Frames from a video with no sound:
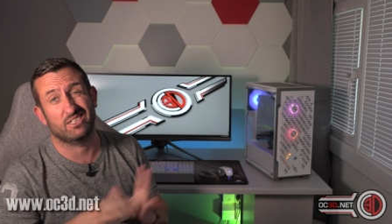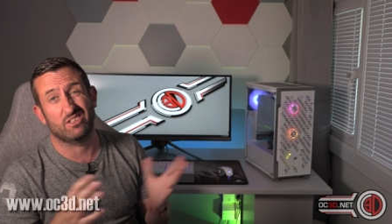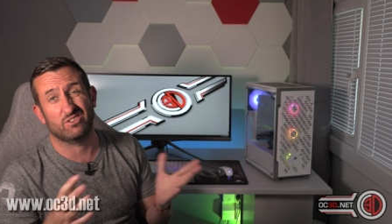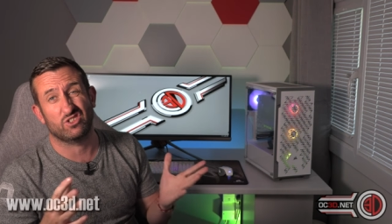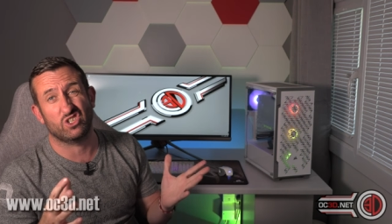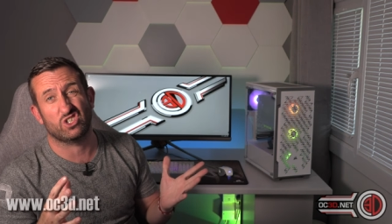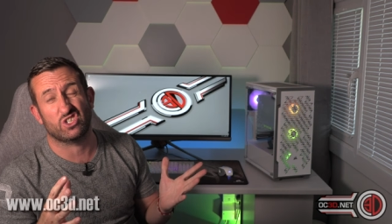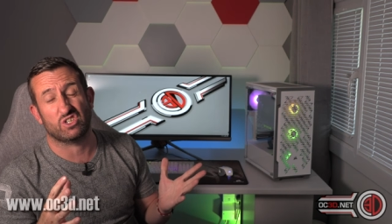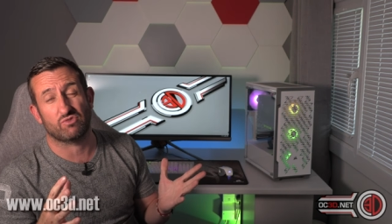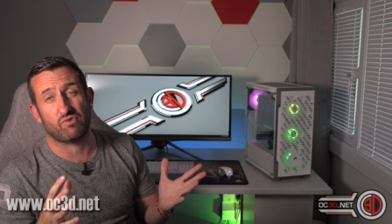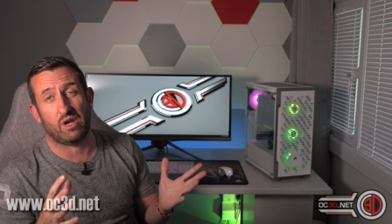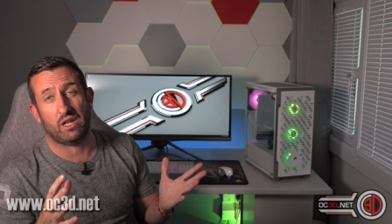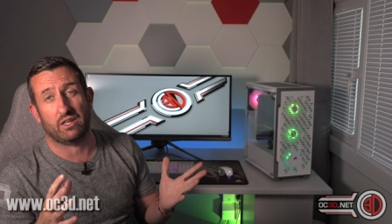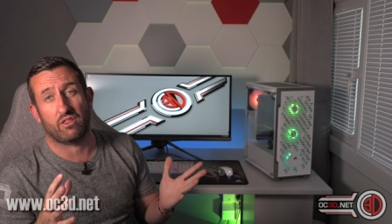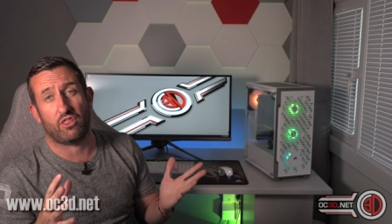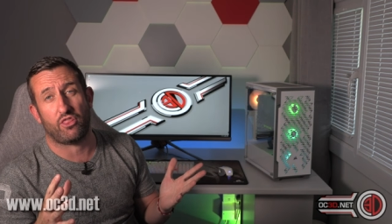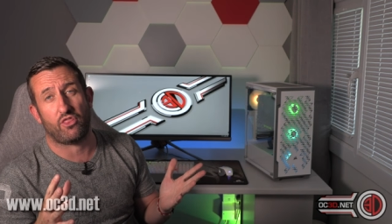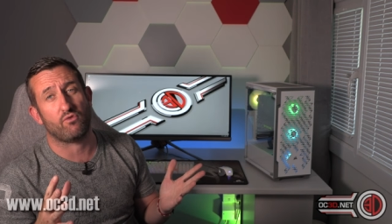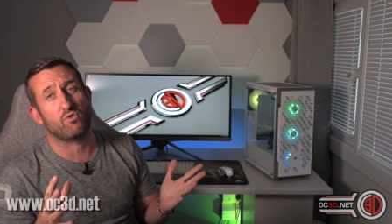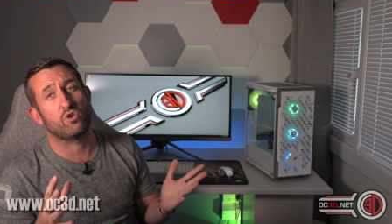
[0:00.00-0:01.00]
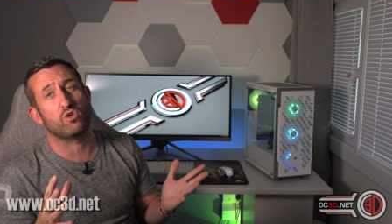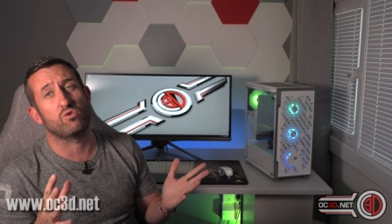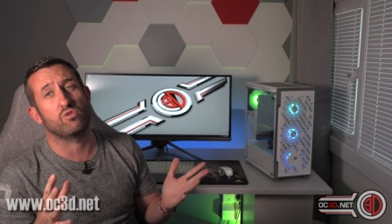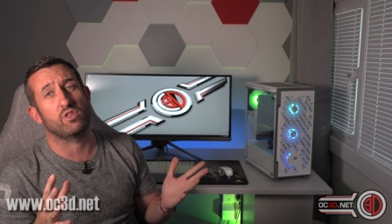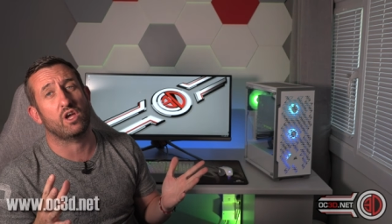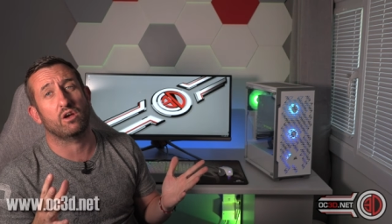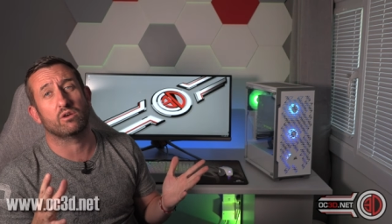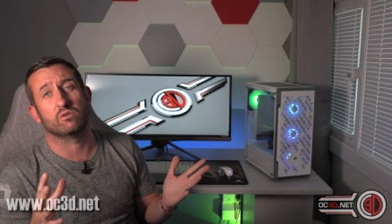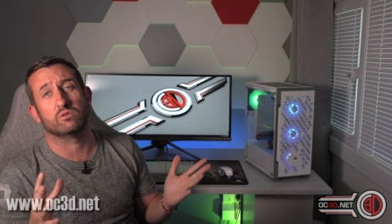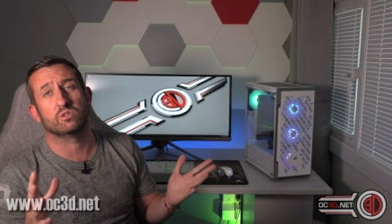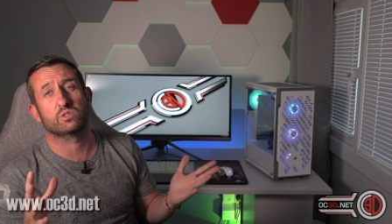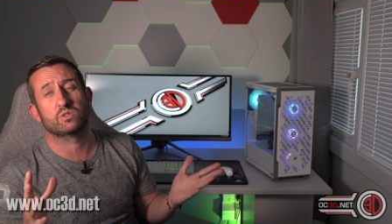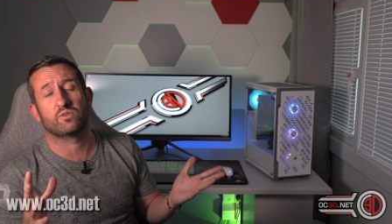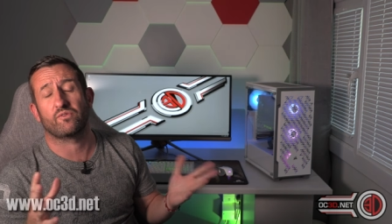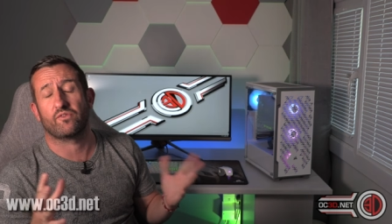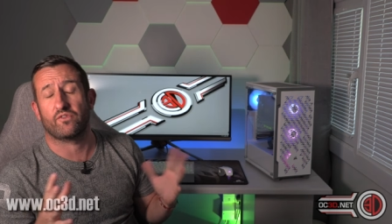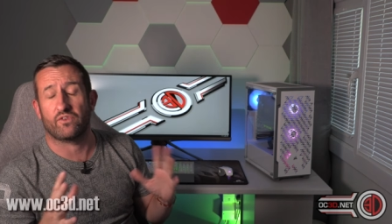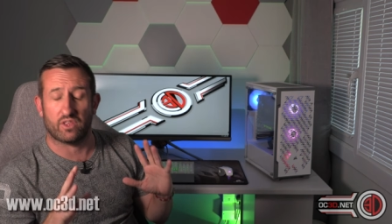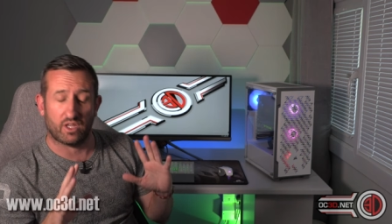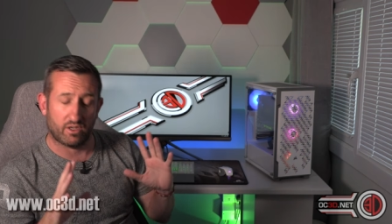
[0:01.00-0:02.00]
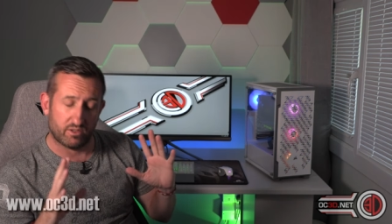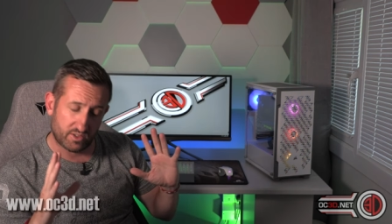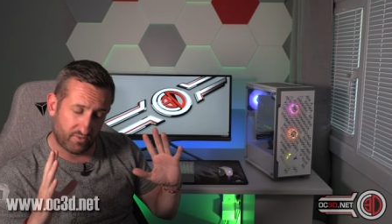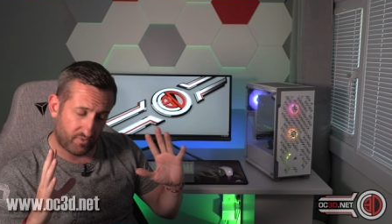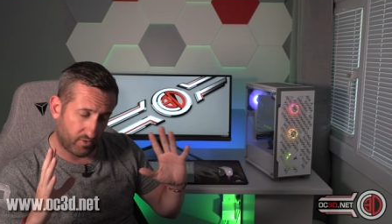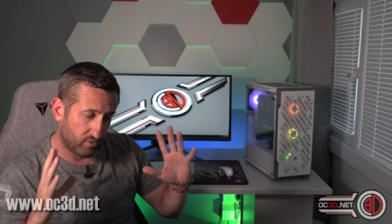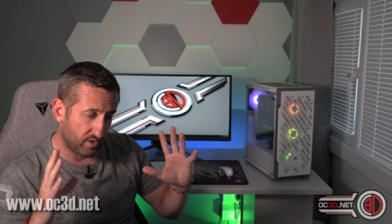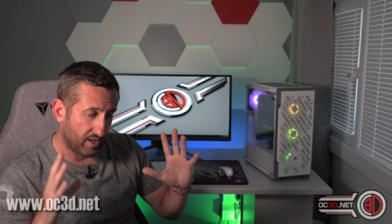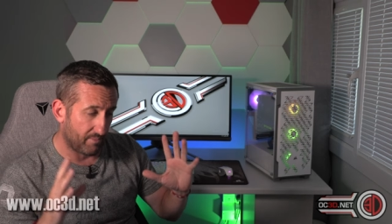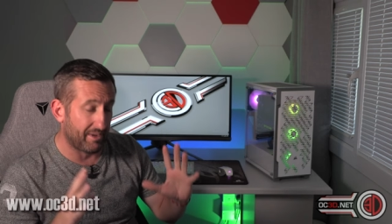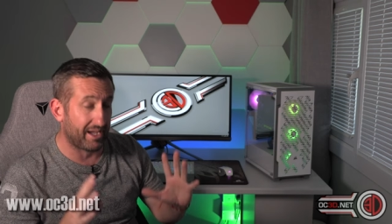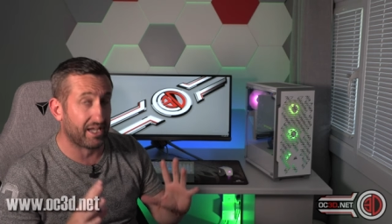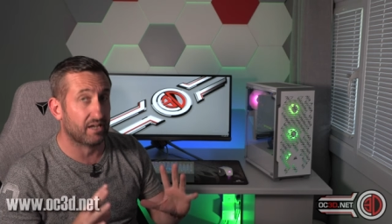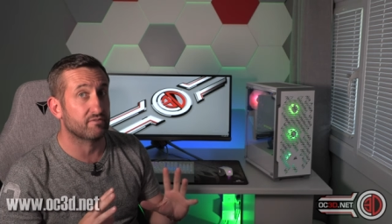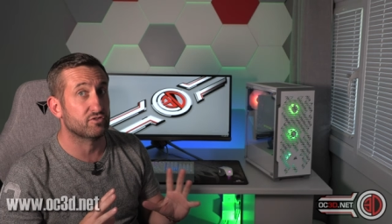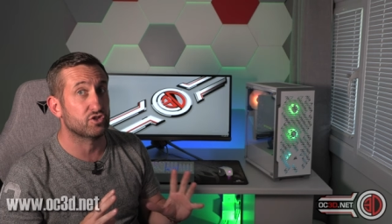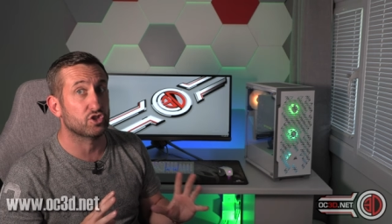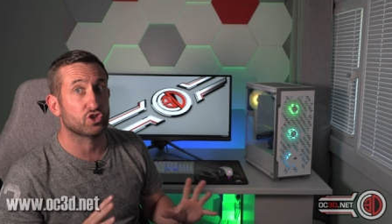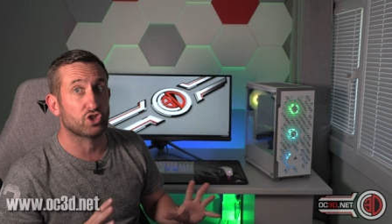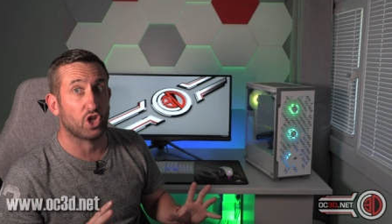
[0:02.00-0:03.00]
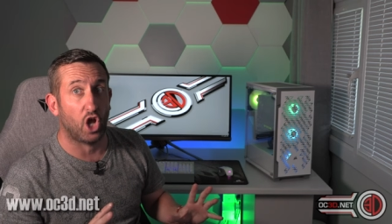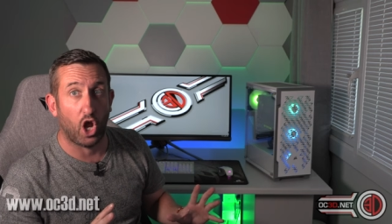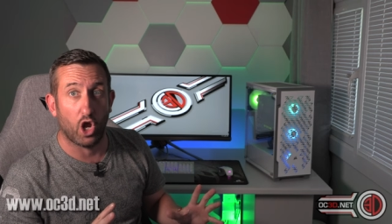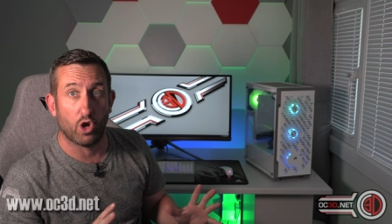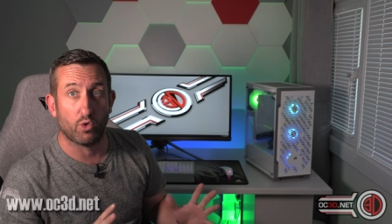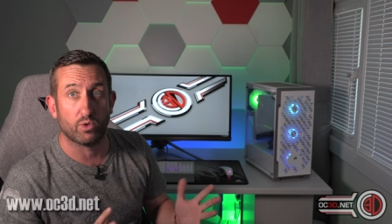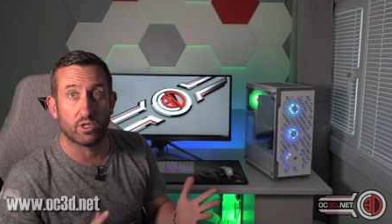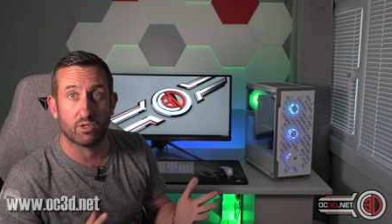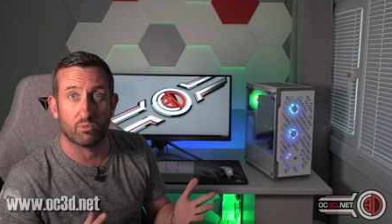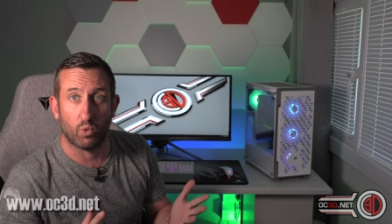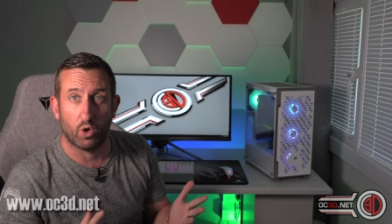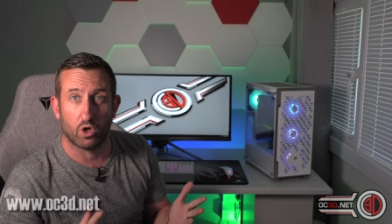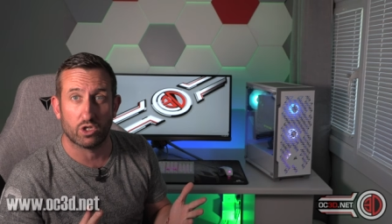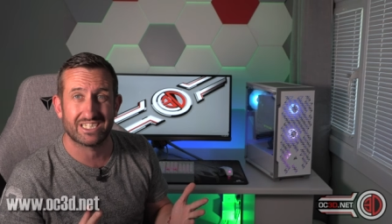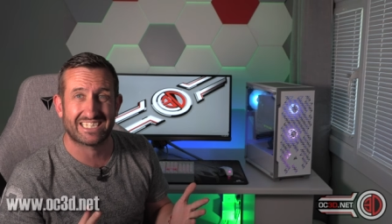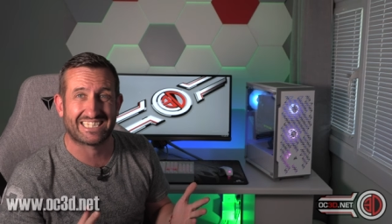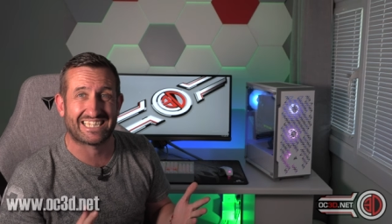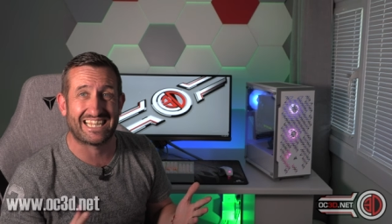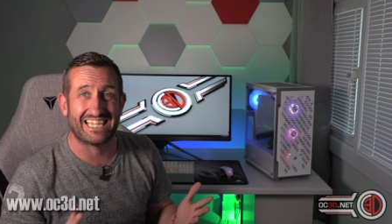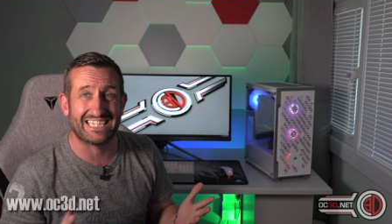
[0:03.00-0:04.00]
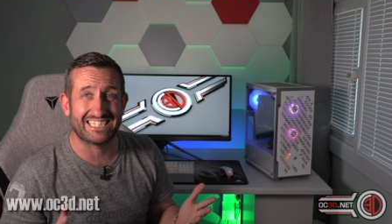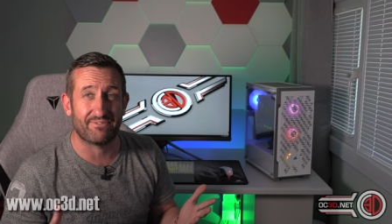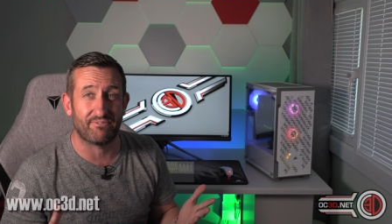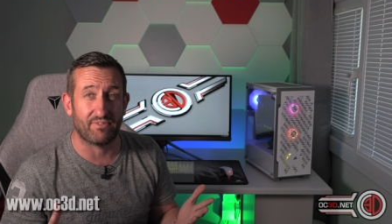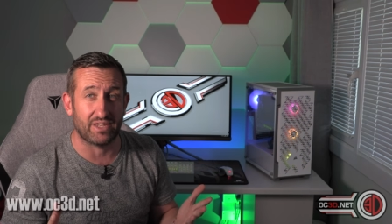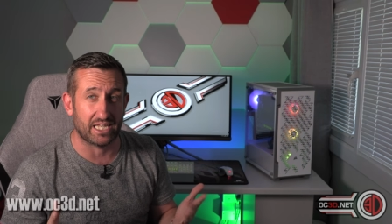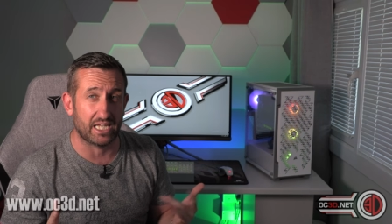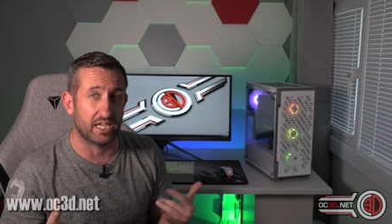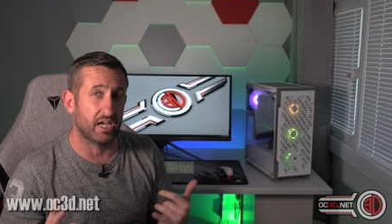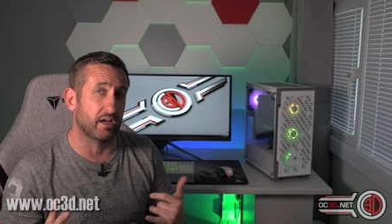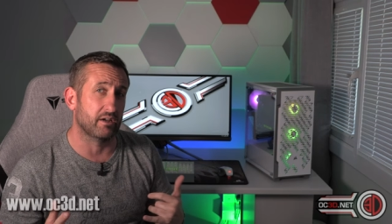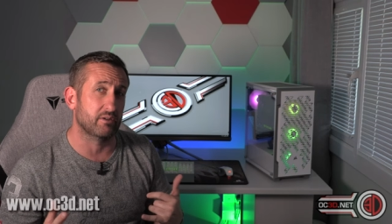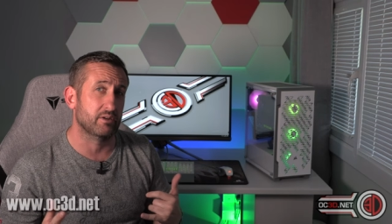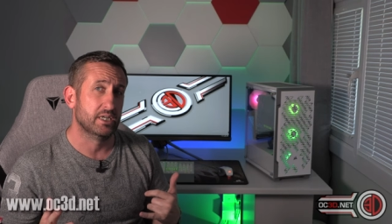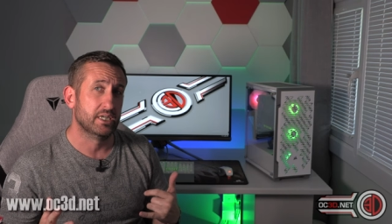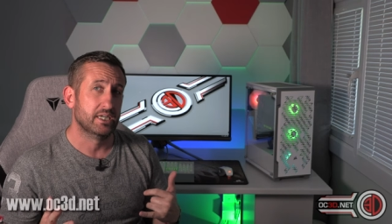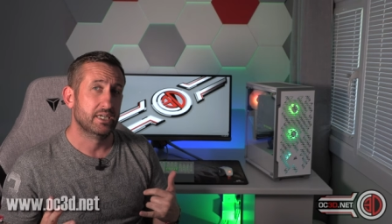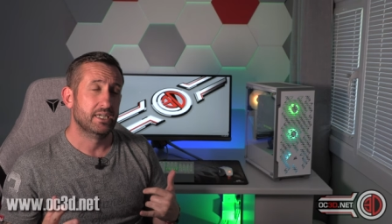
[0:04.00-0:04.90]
So just to run through those, for those of you that may have just only watched this video,